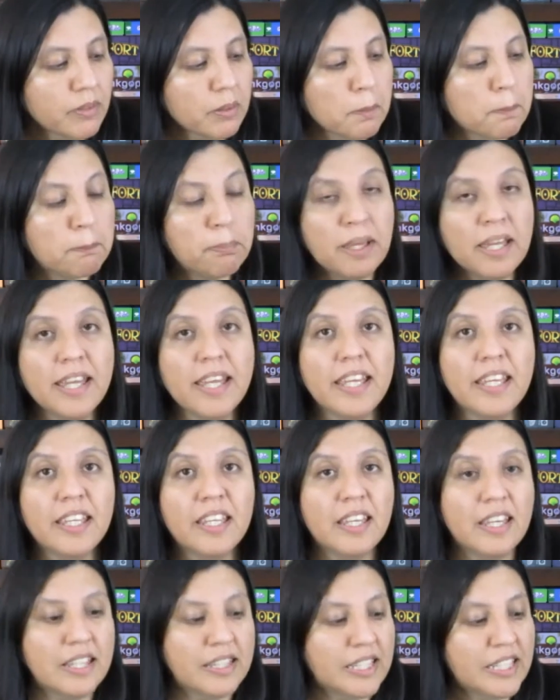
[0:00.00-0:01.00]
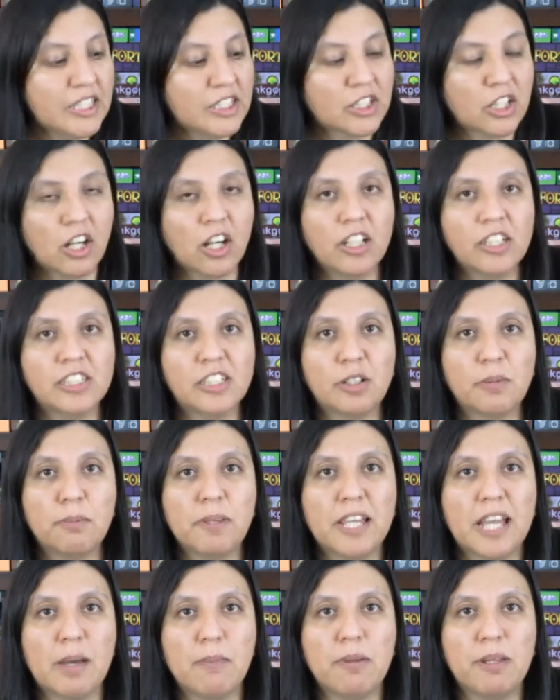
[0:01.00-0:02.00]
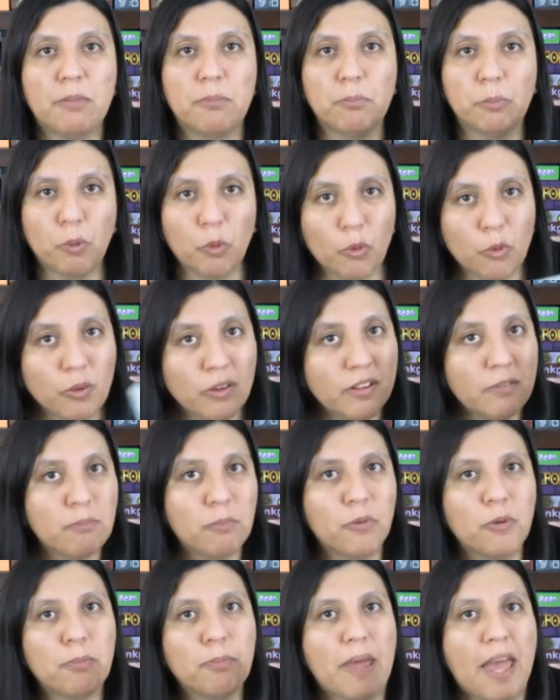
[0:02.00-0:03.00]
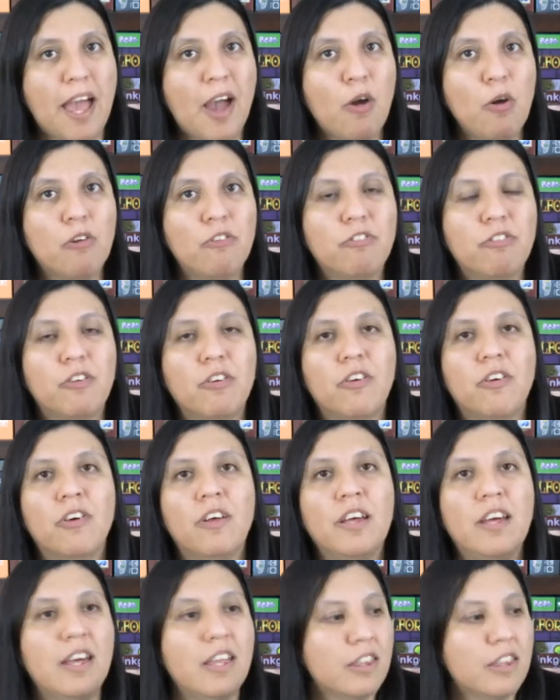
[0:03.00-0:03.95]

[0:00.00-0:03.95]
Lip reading: but these cards are becoming more and more powerful